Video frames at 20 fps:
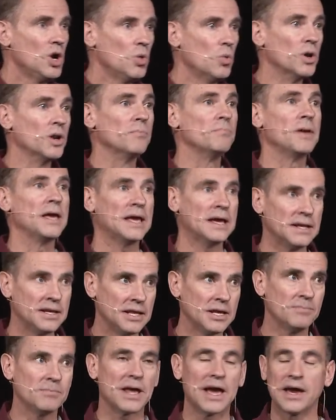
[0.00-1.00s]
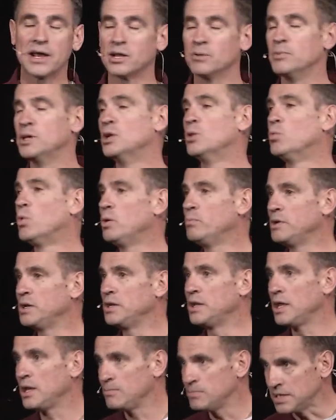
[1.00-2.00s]
when a man named Adam and a woman
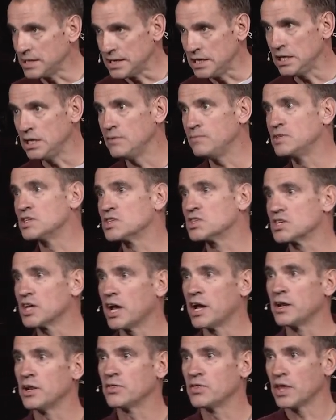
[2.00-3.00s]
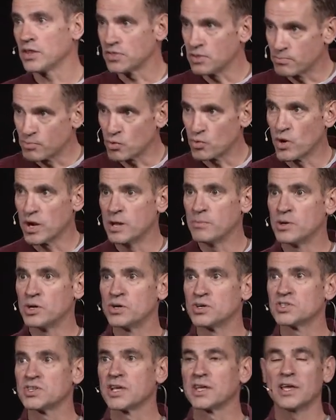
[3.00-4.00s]
named Eve decided that the
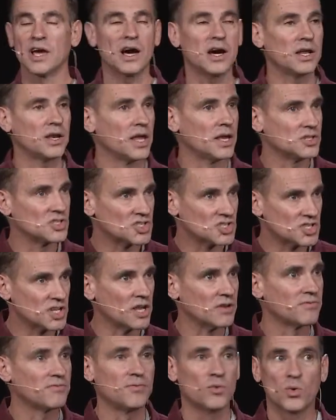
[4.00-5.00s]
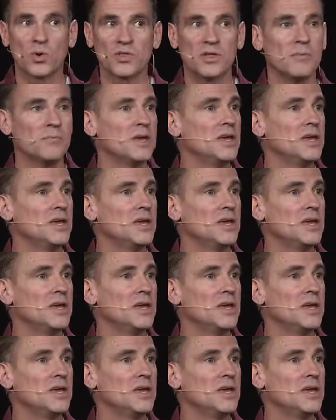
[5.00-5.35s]
parameters that God had set for them,